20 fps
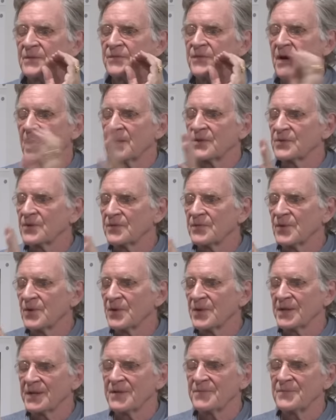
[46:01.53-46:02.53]
Father of
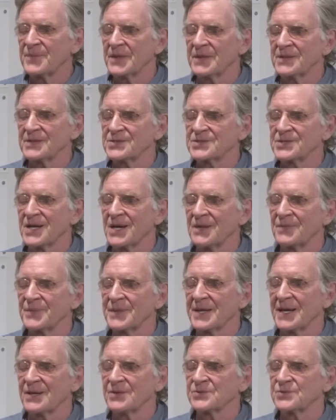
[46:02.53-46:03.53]
all that have been and shall
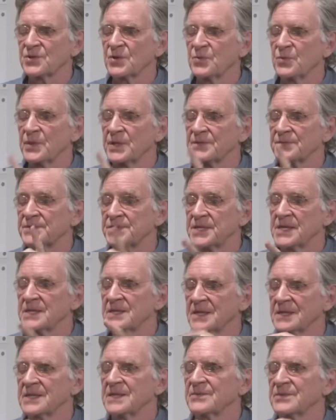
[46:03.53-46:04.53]
be. How so? We have
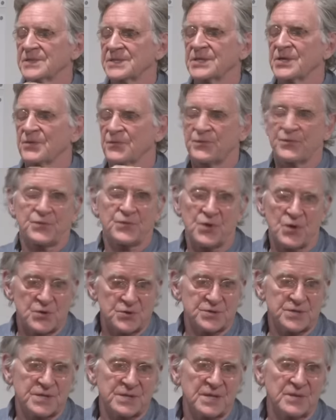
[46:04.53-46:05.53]
seen that he was here
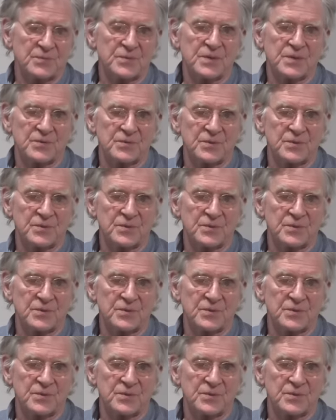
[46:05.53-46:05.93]
first and that we